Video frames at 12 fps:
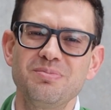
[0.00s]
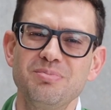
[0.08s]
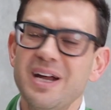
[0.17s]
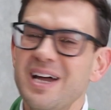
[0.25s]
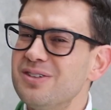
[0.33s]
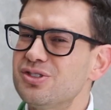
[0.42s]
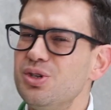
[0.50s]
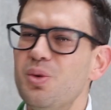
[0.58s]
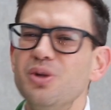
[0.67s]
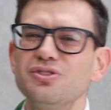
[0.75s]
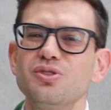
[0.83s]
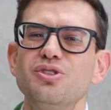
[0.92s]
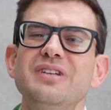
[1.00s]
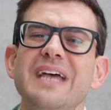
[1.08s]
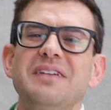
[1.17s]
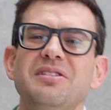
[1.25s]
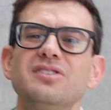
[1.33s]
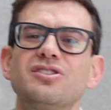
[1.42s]
But I ask you also to
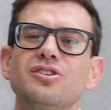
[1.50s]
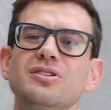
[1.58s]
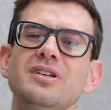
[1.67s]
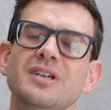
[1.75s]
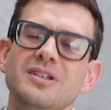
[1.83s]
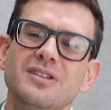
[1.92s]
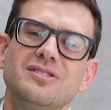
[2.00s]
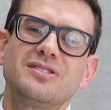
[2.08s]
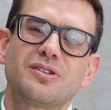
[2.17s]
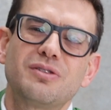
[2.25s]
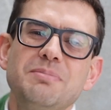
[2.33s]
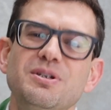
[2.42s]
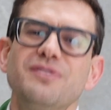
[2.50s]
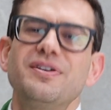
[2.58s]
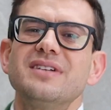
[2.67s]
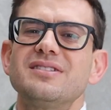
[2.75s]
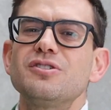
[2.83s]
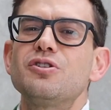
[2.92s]
take this scripture
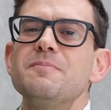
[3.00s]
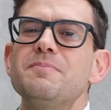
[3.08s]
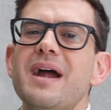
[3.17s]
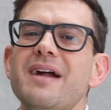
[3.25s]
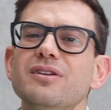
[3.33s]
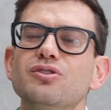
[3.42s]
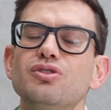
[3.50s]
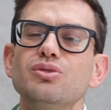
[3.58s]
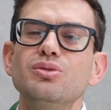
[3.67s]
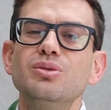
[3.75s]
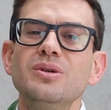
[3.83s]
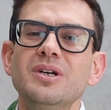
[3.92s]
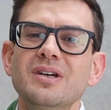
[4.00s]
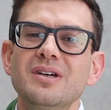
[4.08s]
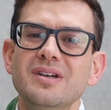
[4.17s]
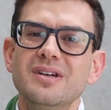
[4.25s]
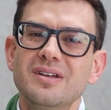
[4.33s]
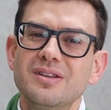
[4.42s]
verse and compare it to
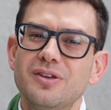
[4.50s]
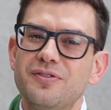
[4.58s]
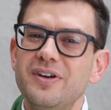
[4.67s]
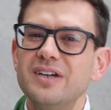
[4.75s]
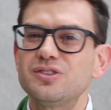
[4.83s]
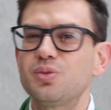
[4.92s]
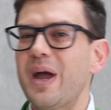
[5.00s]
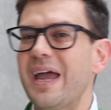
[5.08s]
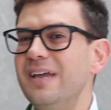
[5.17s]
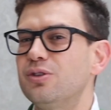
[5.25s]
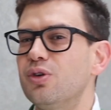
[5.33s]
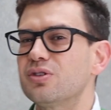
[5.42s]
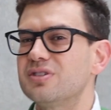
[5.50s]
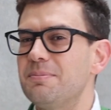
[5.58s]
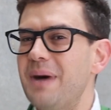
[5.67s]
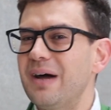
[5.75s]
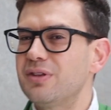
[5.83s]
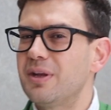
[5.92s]
the verse where he talks
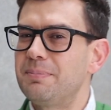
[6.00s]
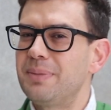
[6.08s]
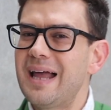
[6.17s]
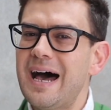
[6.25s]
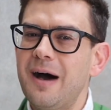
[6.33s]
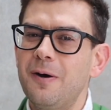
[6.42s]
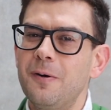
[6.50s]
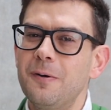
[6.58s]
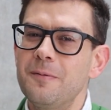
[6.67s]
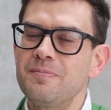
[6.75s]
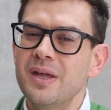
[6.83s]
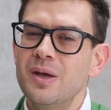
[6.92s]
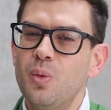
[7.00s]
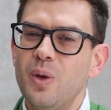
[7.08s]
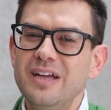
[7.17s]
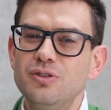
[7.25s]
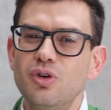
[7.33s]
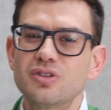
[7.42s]
about the plow, where
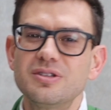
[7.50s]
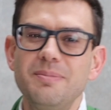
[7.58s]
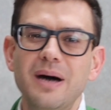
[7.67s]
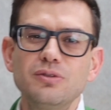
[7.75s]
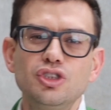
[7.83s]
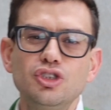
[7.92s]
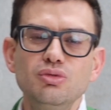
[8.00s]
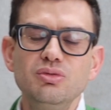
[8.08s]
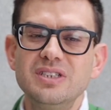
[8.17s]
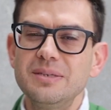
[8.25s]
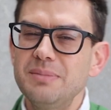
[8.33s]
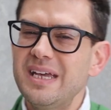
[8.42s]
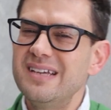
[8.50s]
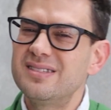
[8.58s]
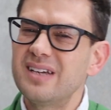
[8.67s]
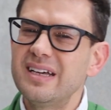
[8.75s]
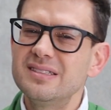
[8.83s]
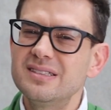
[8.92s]
he talks about choosing me. He
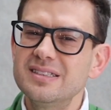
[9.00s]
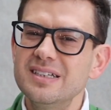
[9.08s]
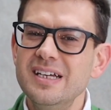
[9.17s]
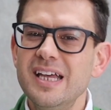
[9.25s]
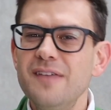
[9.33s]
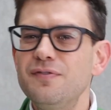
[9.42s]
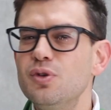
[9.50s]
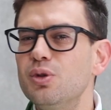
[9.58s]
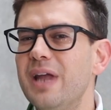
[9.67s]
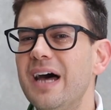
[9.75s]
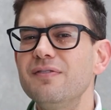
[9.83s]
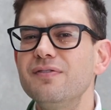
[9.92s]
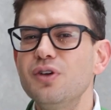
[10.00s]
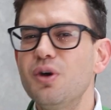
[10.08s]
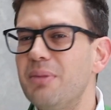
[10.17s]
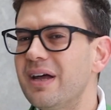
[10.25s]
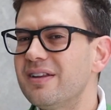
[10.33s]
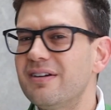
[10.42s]
says, if you love
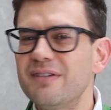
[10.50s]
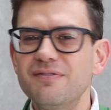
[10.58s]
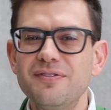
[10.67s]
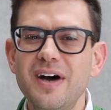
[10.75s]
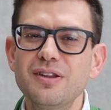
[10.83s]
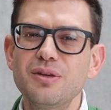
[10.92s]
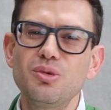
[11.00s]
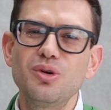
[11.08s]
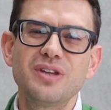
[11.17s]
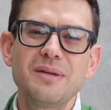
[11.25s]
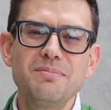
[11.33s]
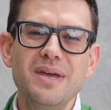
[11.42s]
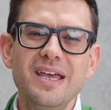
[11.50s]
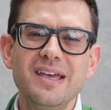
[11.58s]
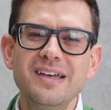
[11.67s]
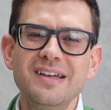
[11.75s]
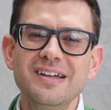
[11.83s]
your mother and father more than me,